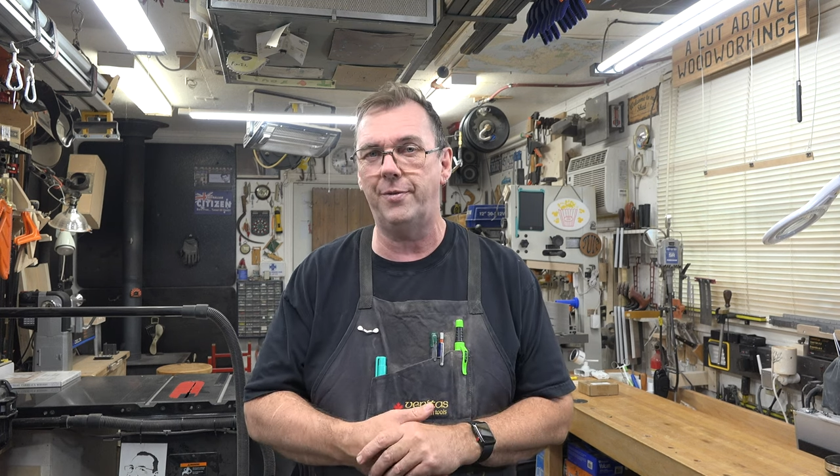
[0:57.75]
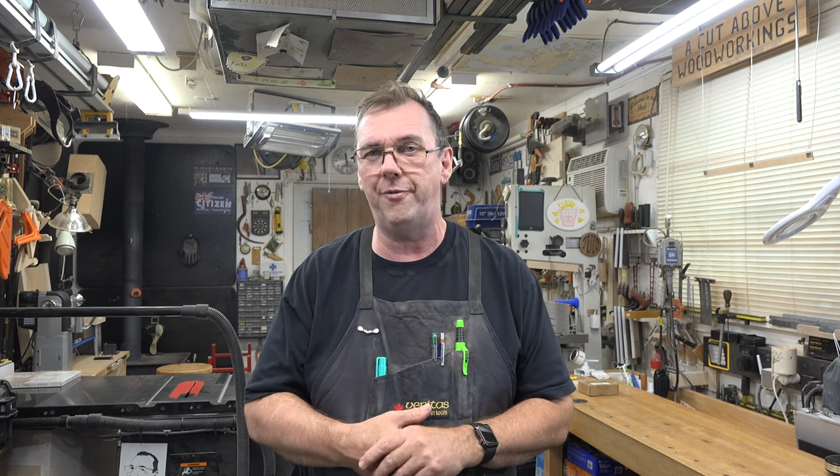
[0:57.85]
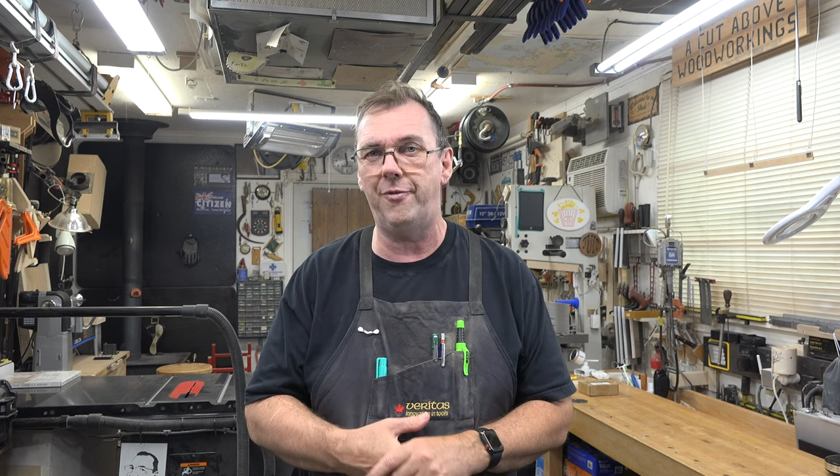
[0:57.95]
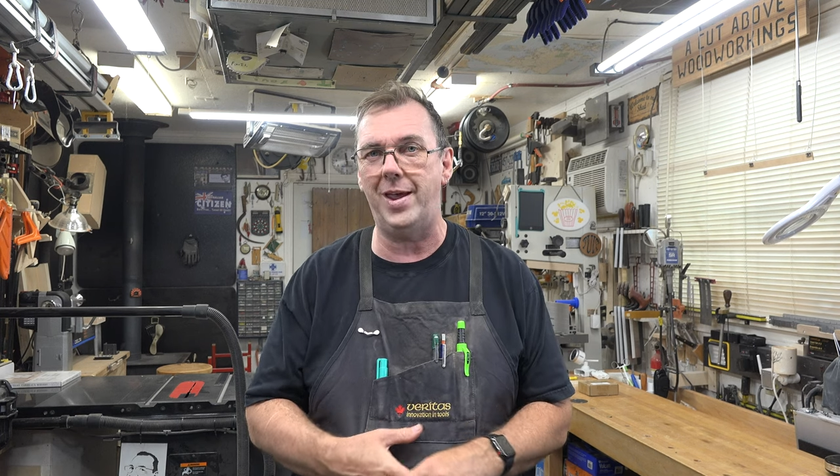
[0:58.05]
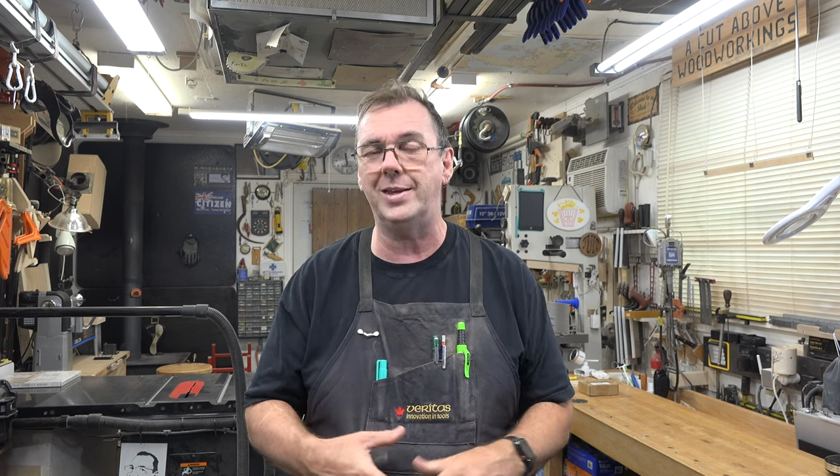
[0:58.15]
to
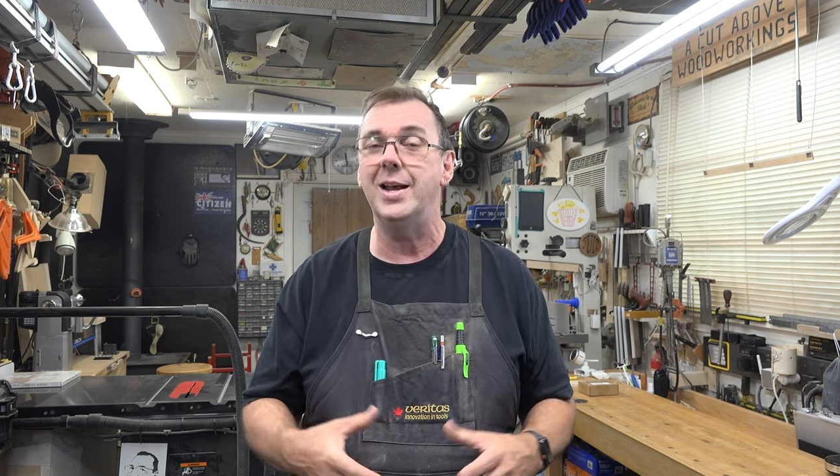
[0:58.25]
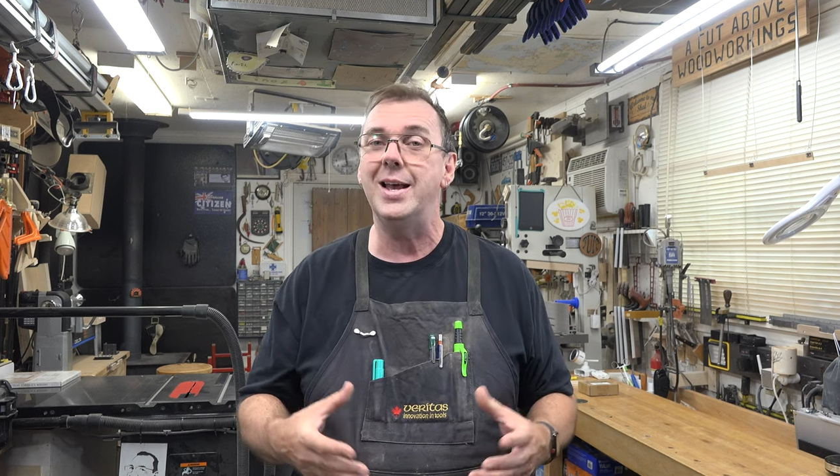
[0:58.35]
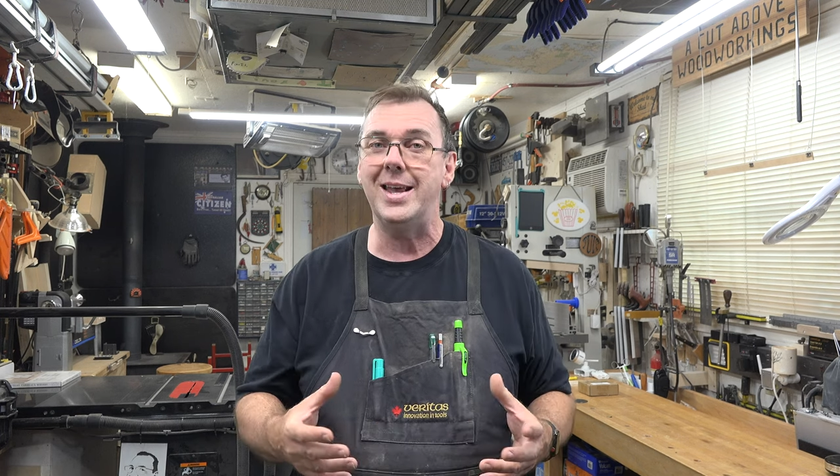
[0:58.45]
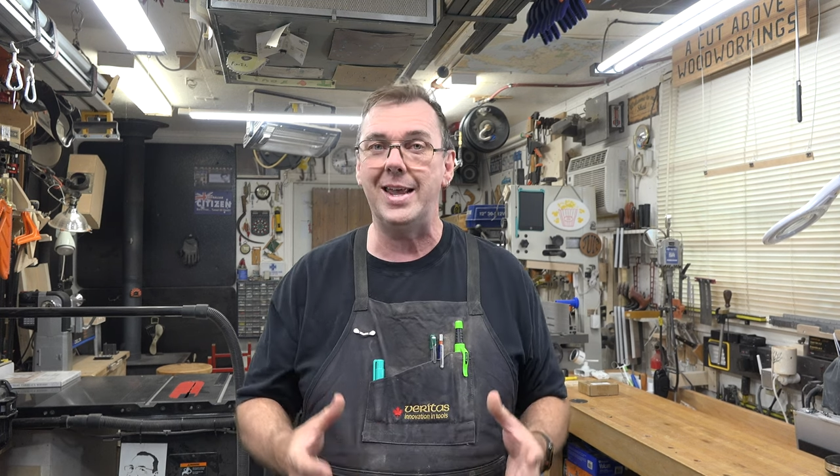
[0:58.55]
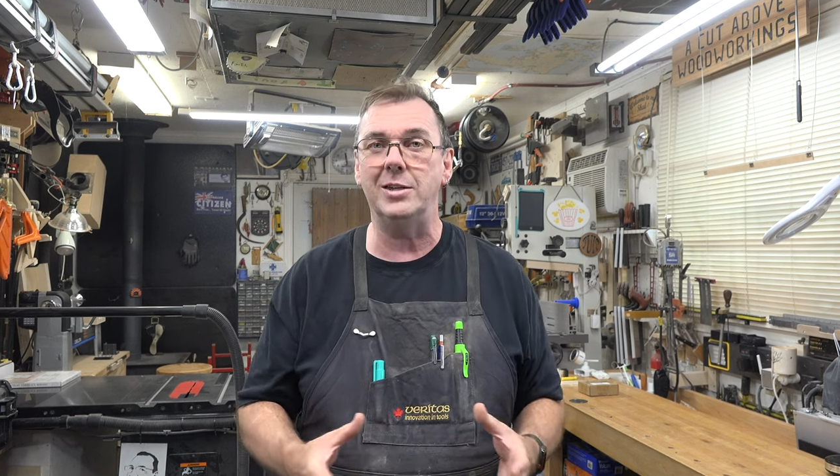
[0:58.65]
fit
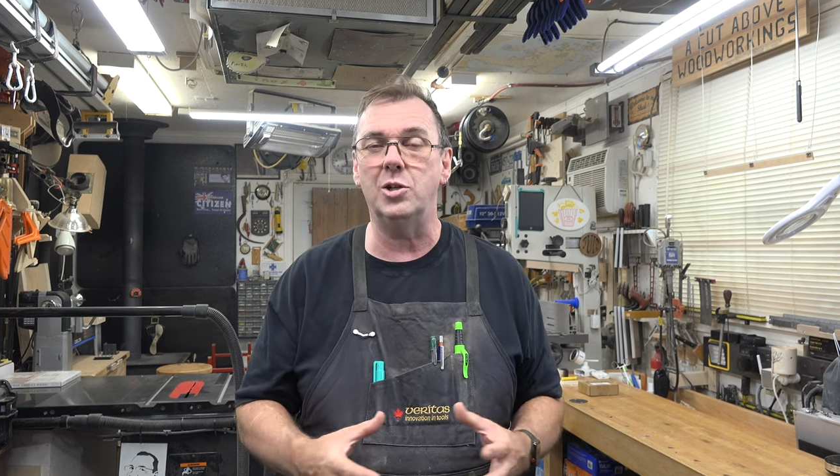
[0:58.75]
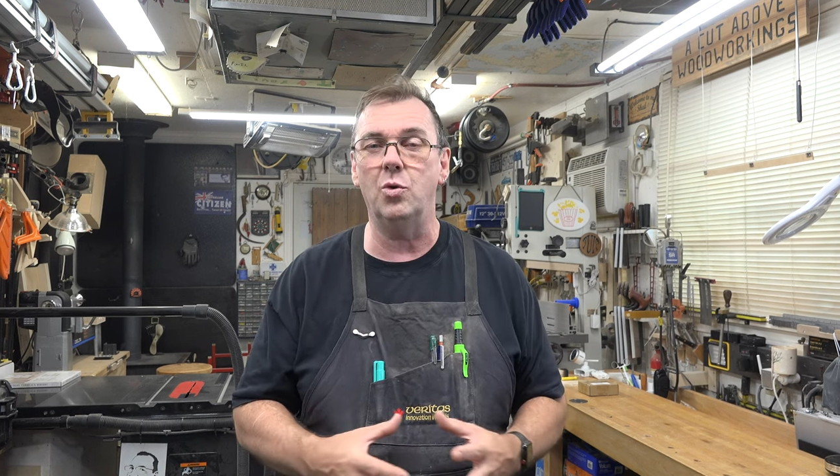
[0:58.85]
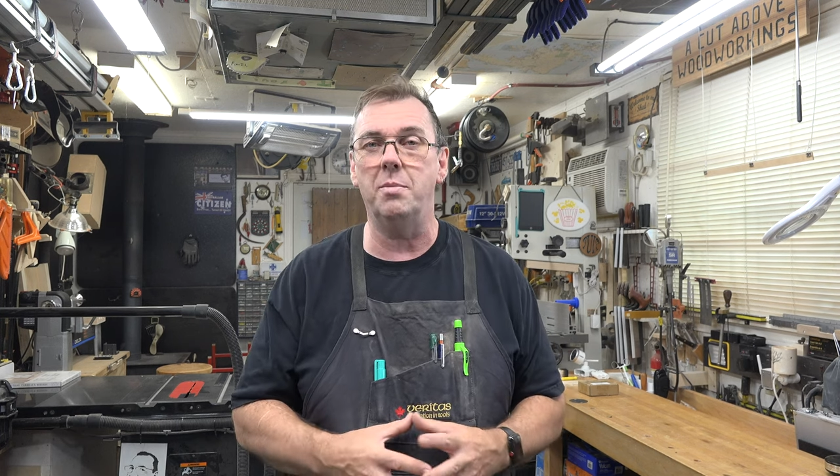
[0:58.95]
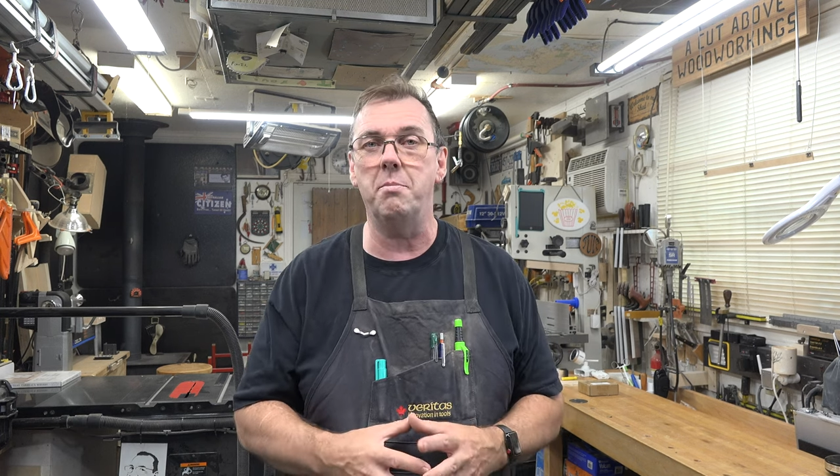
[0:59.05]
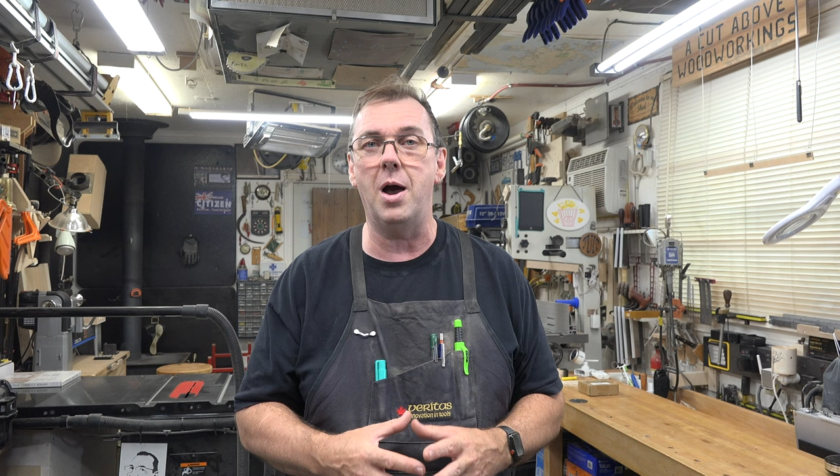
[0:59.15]

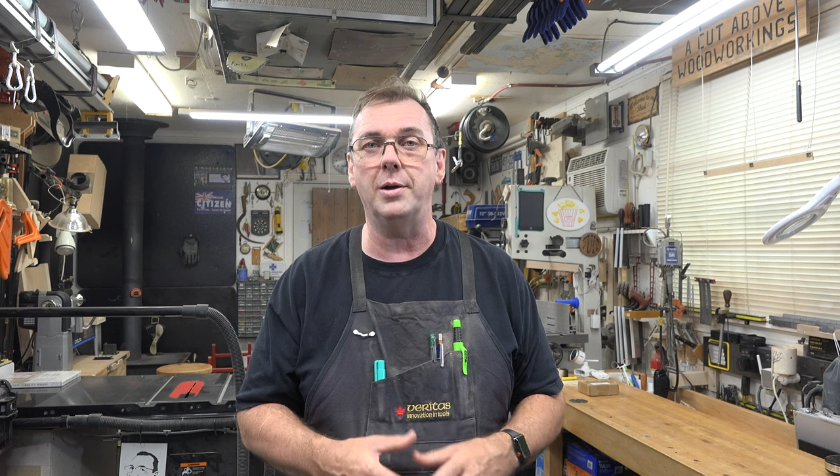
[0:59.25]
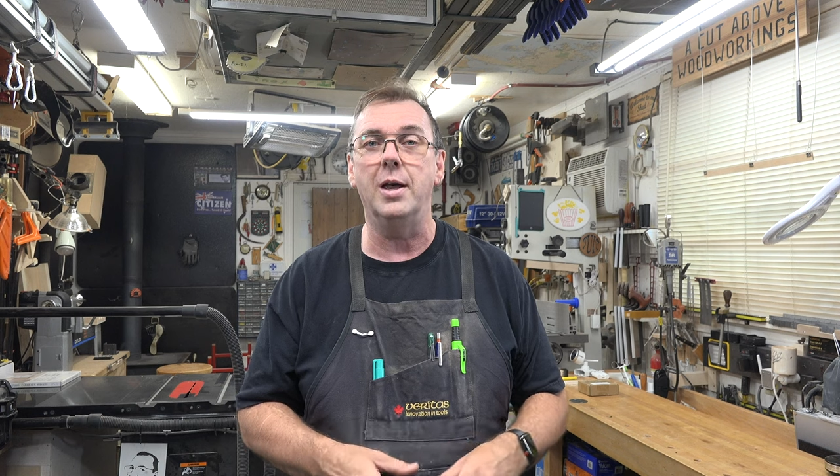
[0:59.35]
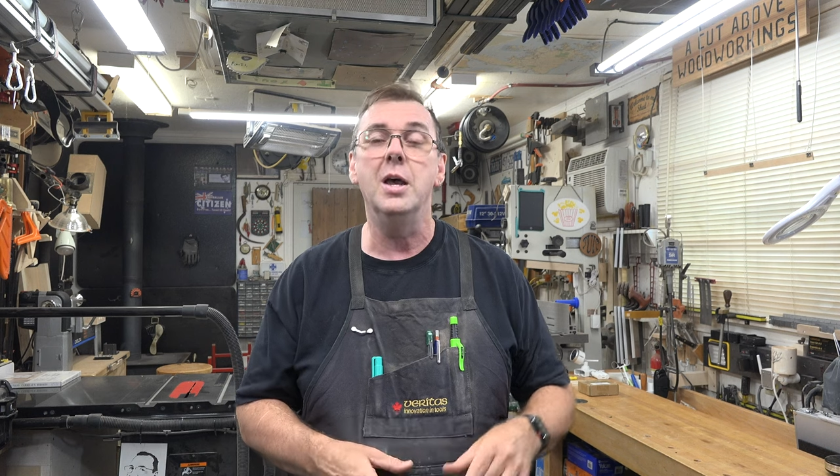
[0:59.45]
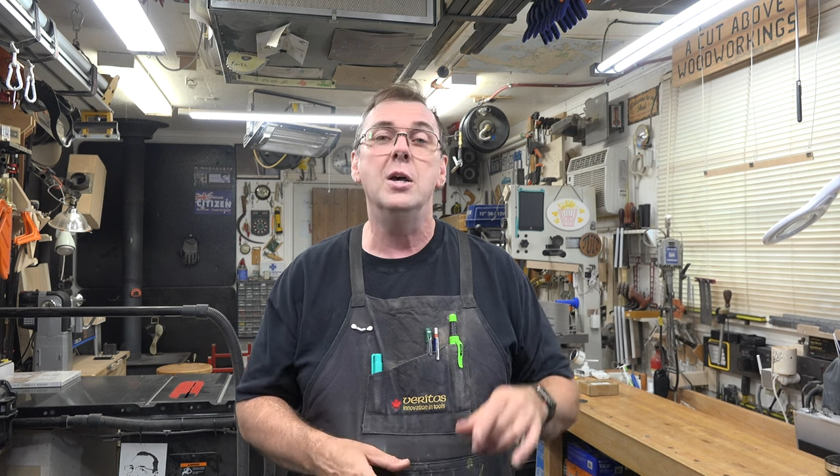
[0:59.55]
into a mug.